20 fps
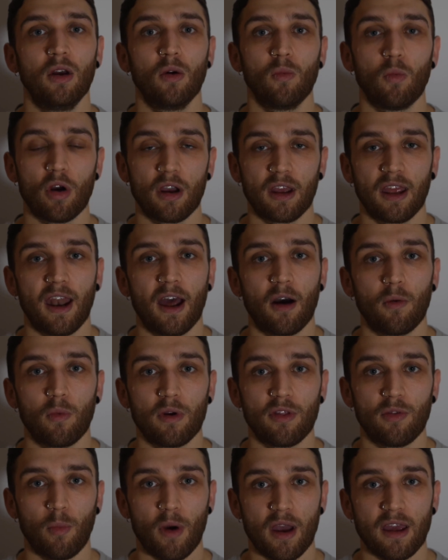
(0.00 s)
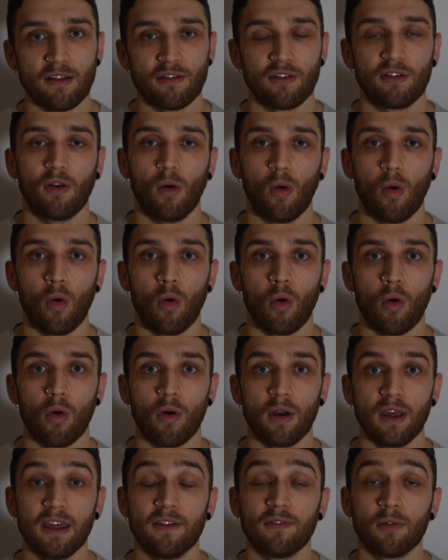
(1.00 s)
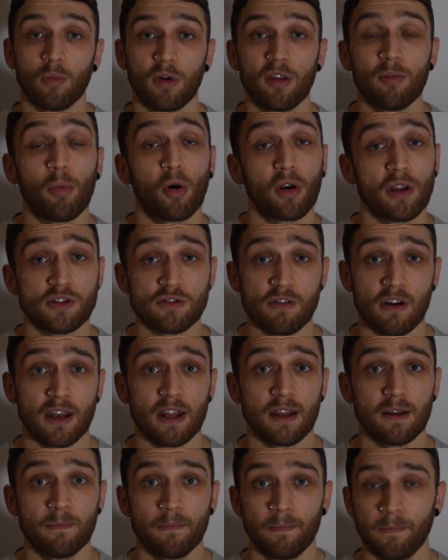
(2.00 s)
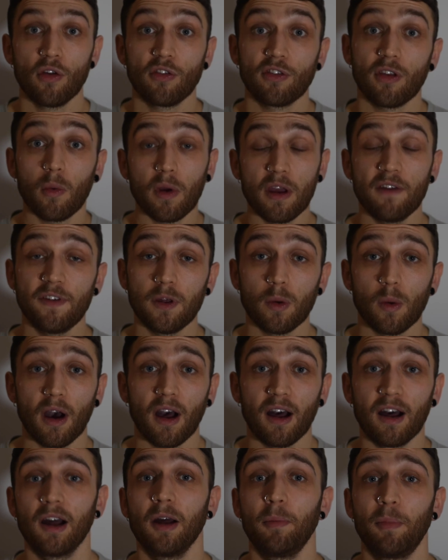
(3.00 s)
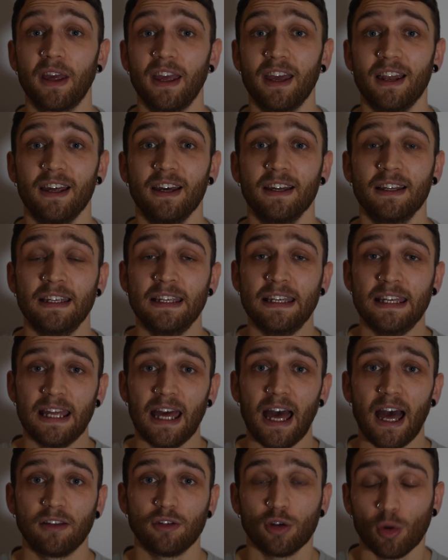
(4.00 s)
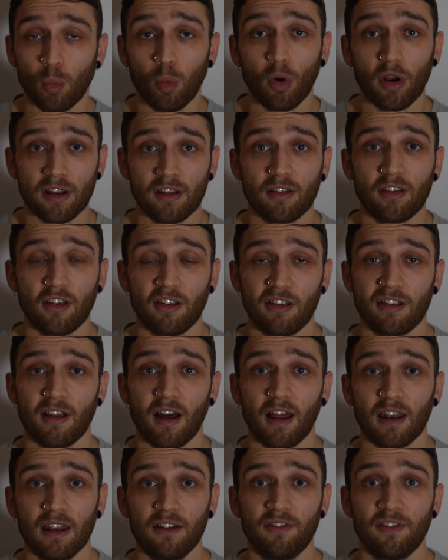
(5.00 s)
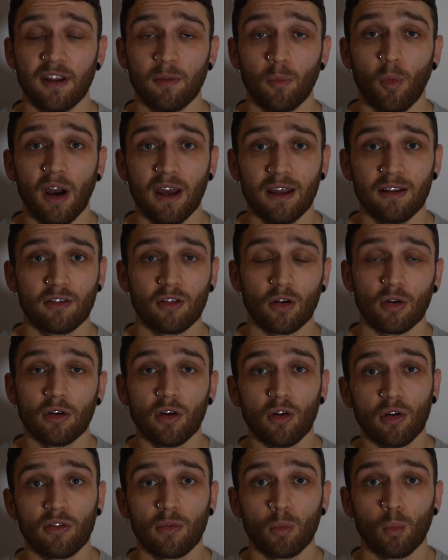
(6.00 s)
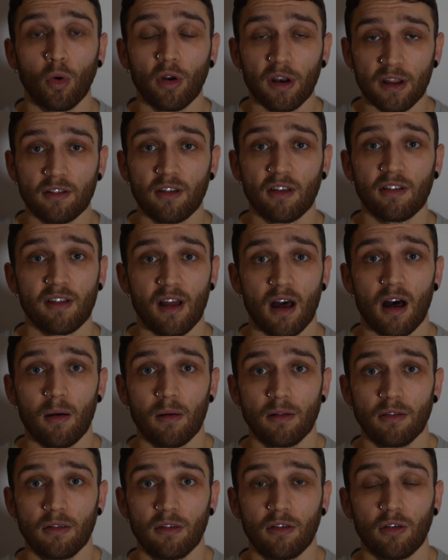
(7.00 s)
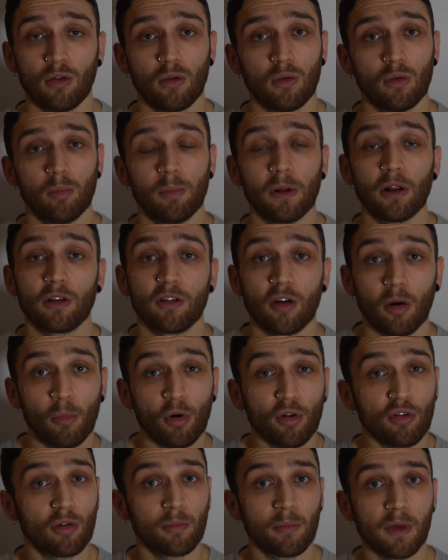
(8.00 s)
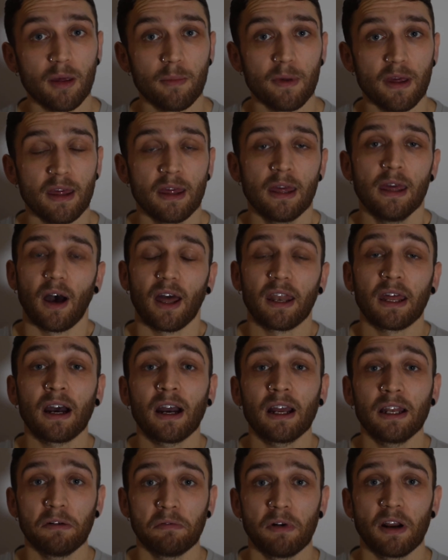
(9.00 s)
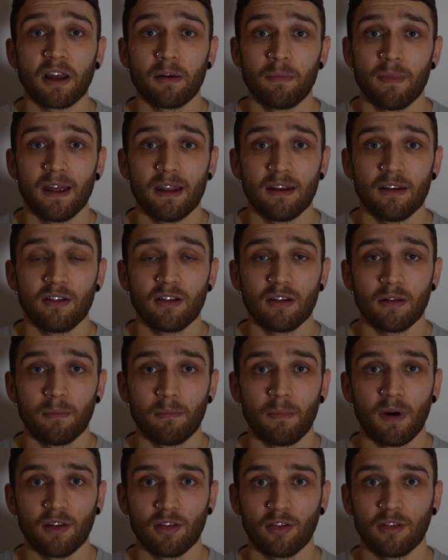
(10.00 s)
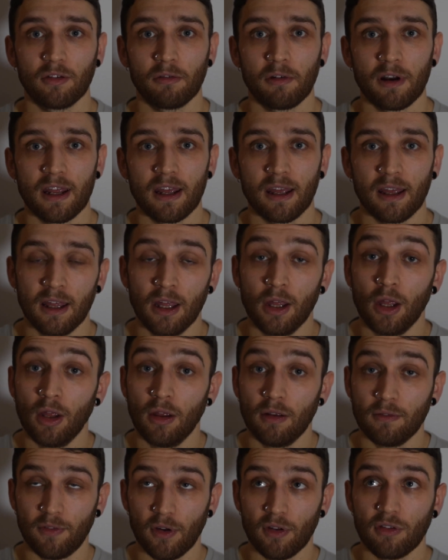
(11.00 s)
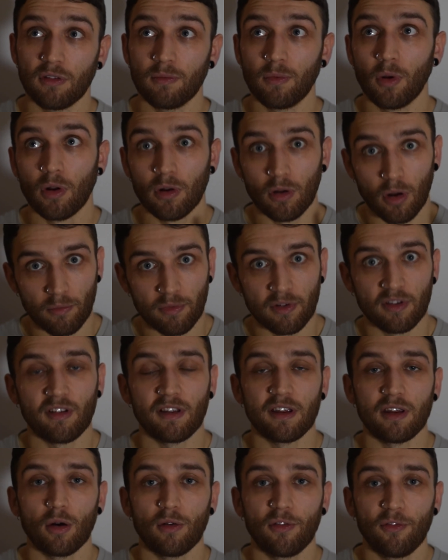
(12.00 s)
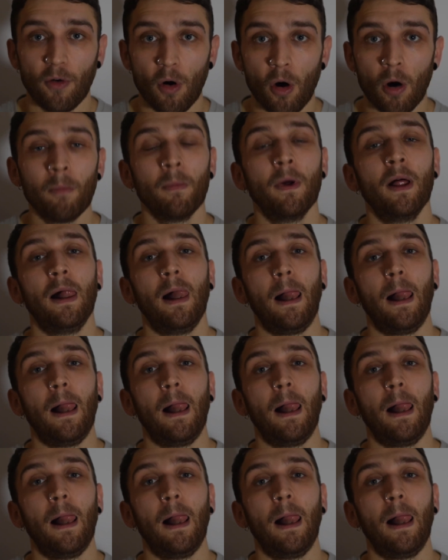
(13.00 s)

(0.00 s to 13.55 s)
working out with weights or even with body training. So if you are a beginner and you're wanting to start lifting weights, or you're wanting to start to build your muscle maybe, I'd highly recommend mastering, first of all, obviously your form,